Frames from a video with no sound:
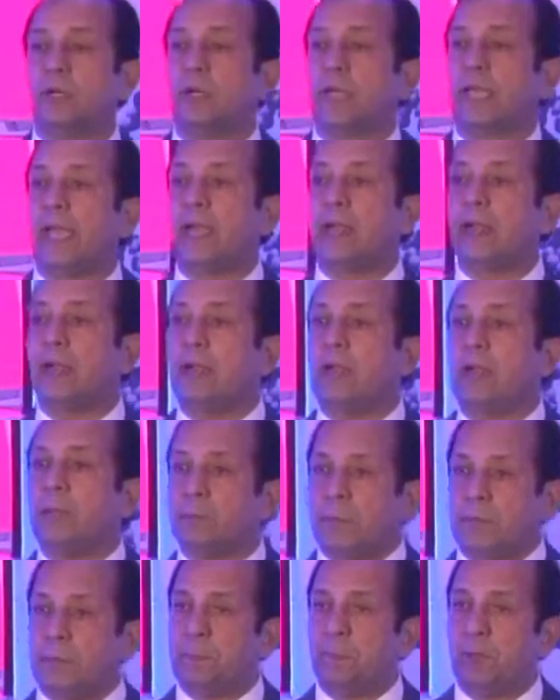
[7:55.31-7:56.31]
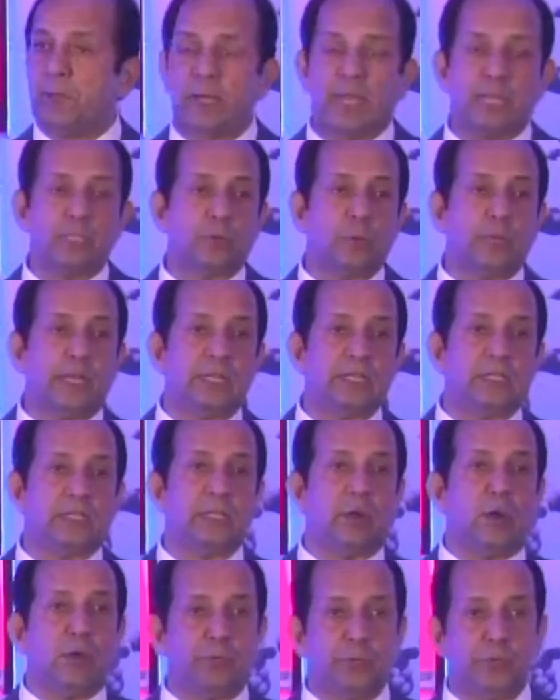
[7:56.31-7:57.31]
care people, as well as
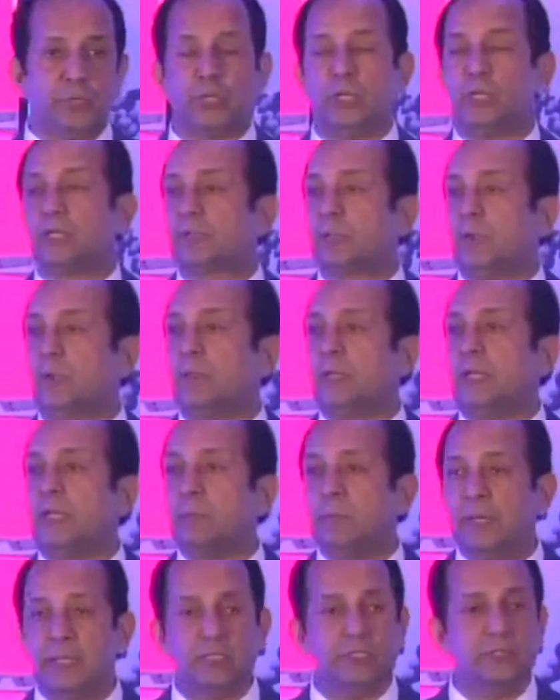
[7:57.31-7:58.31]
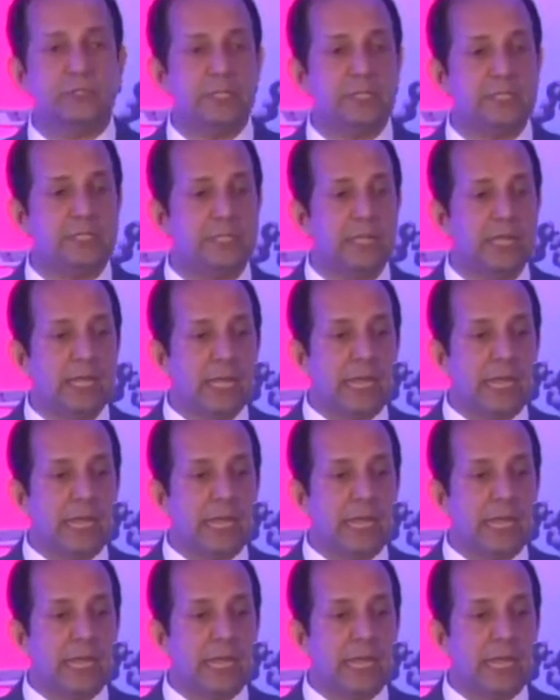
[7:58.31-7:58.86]
officials from the ministries.